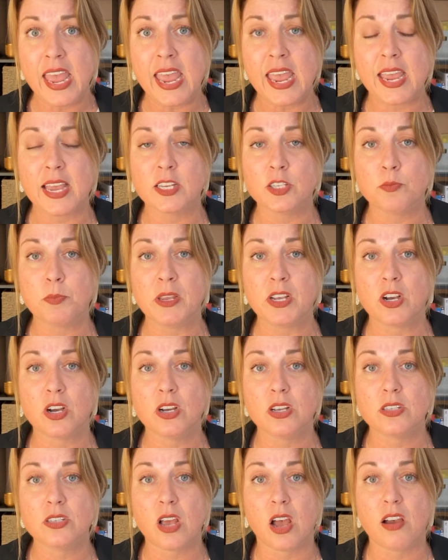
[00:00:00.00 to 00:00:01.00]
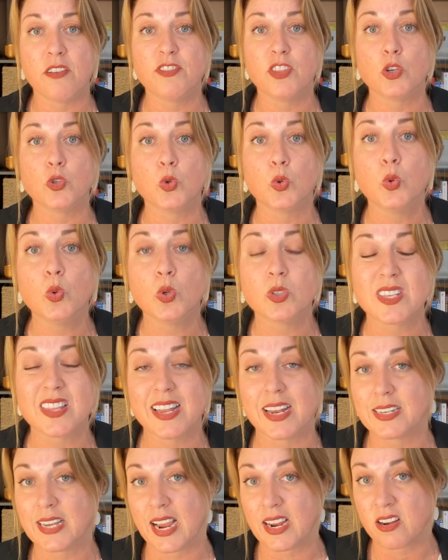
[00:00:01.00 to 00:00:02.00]
is because of the tools and
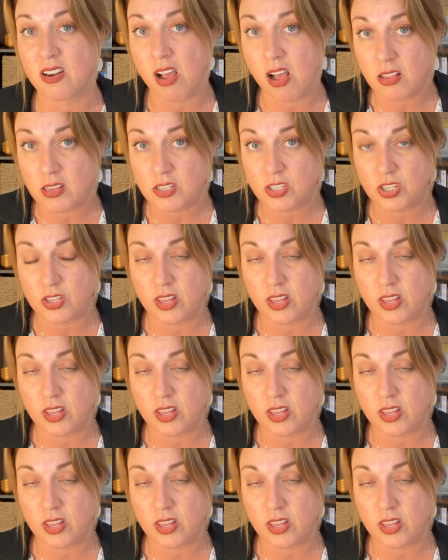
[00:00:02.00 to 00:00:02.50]
the technology